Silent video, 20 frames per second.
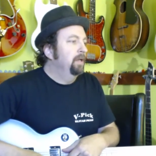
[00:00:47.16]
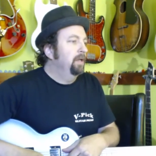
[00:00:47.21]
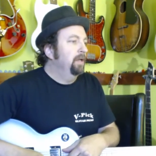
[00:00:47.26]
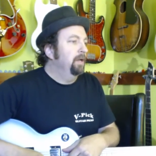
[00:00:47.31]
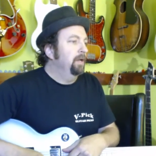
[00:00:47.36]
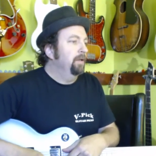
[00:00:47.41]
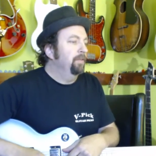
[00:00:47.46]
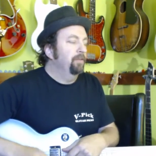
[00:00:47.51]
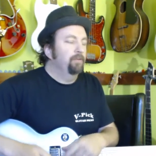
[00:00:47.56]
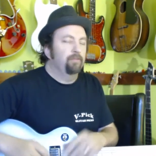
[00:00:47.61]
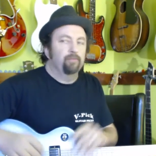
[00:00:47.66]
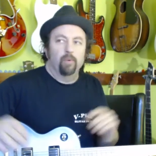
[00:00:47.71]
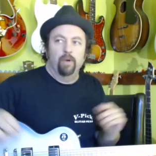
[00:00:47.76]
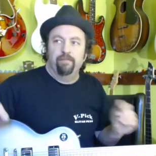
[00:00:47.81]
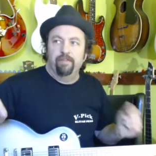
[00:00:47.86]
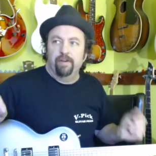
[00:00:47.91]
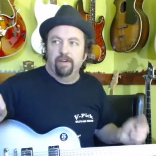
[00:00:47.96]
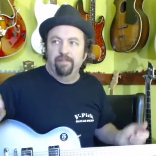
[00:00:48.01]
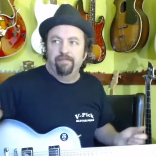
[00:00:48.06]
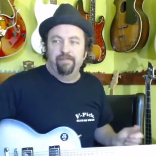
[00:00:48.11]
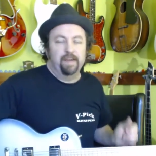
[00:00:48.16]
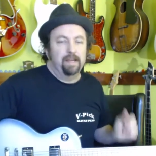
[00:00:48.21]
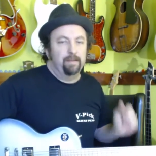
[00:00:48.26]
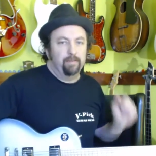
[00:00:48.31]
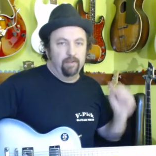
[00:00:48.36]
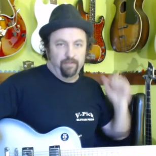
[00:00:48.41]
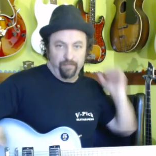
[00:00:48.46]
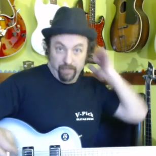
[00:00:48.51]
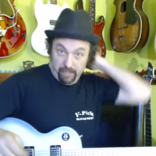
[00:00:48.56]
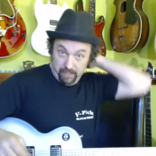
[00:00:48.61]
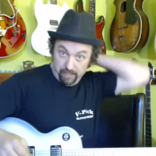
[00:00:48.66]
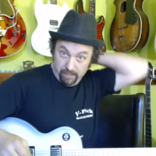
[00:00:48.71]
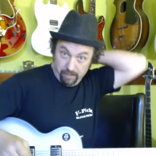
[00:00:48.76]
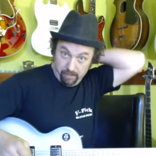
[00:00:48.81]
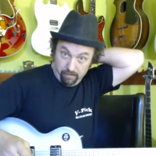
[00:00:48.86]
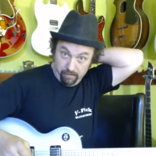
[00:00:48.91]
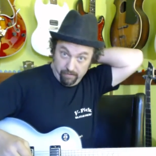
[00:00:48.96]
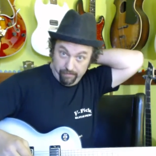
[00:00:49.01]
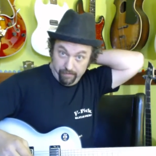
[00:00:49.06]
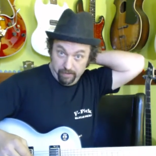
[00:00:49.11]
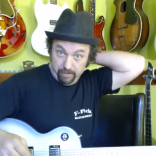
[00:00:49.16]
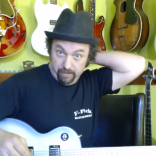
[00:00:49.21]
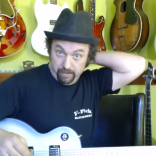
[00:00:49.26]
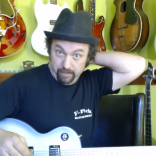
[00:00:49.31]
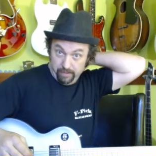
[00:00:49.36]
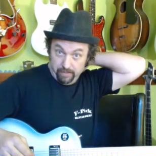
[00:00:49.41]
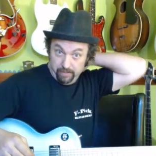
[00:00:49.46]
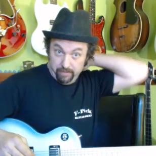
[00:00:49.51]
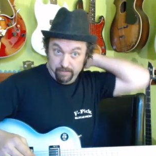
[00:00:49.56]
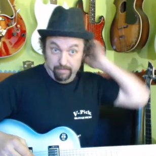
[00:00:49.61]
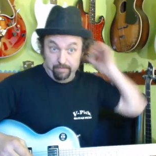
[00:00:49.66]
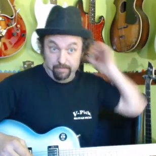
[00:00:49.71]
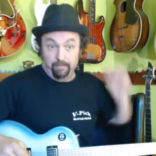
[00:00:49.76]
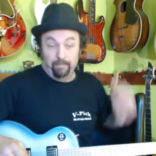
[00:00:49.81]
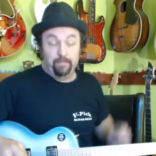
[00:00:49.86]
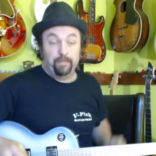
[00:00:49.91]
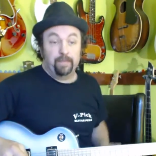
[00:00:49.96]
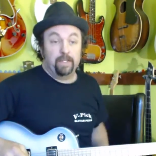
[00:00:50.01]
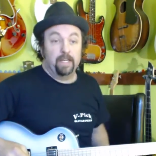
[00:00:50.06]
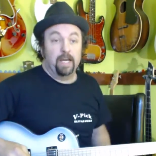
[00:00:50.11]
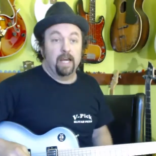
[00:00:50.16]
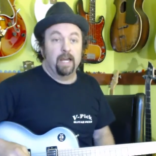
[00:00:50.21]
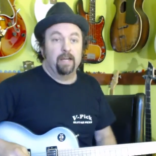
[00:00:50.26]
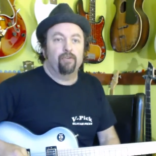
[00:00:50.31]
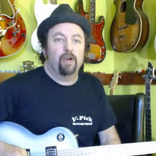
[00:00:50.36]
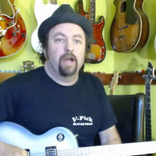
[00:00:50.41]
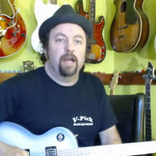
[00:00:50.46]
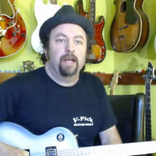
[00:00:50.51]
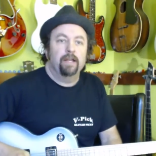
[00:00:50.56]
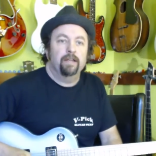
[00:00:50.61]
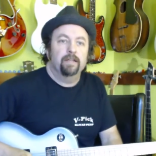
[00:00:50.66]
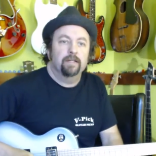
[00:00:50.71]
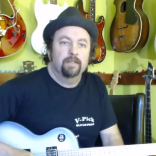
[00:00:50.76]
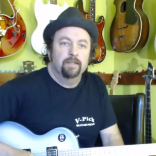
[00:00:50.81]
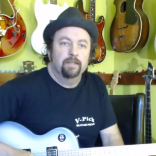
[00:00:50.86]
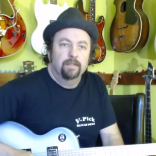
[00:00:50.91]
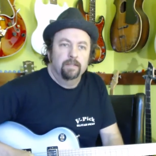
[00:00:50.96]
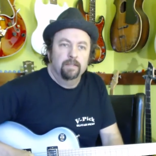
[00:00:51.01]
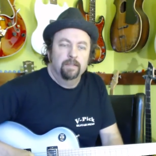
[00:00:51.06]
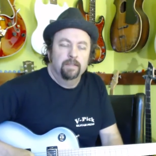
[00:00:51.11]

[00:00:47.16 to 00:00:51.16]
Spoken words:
There's one very famous video of a guy trying to